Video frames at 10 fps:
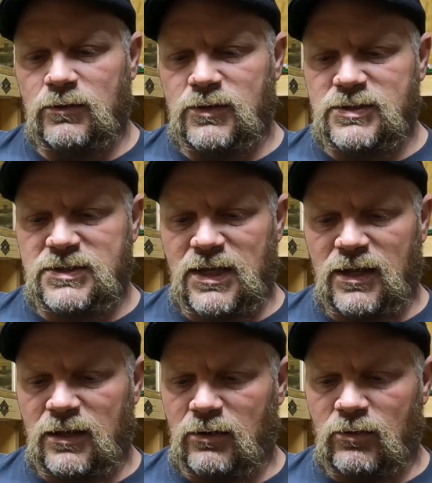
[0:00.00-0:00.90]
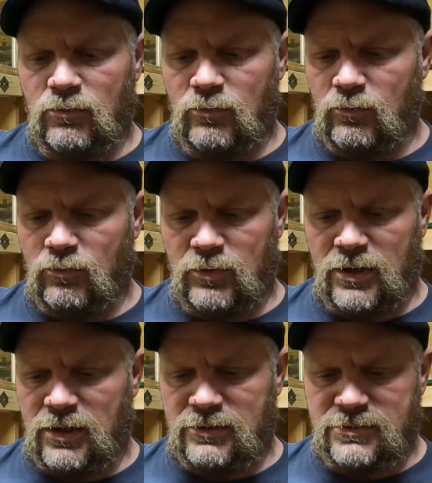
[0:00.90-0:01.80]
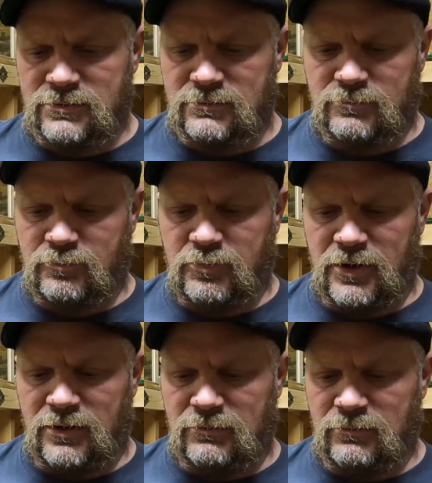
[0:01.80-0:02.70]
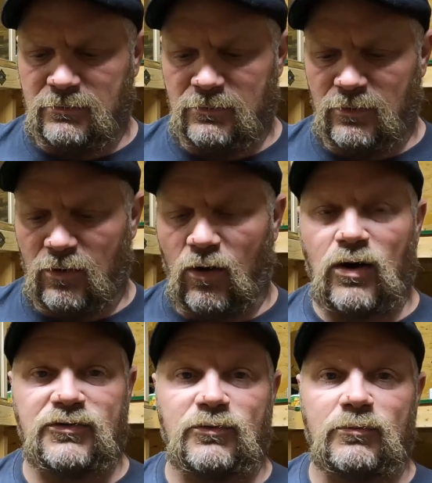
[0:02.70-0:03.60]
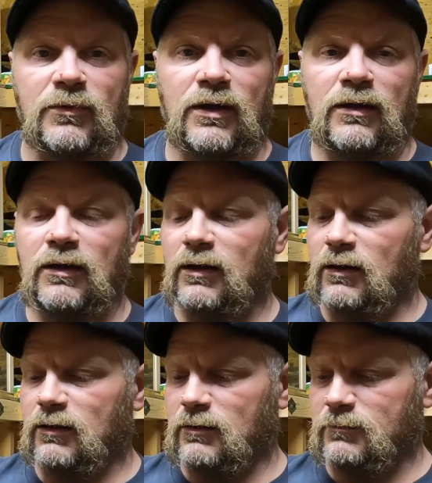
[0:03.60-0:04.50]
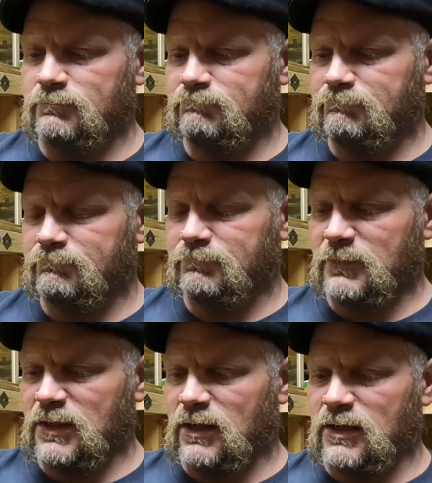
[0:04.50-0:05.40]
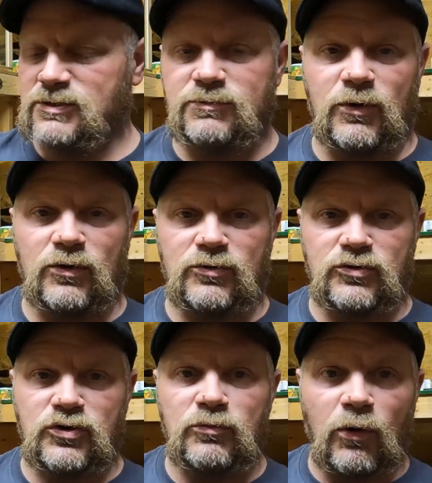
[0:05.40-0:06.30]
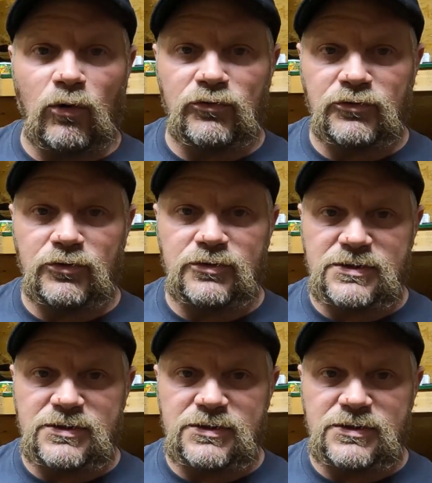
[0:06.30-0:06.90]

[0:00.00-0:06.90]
This thing has been awesome. I smoked 2 bowls through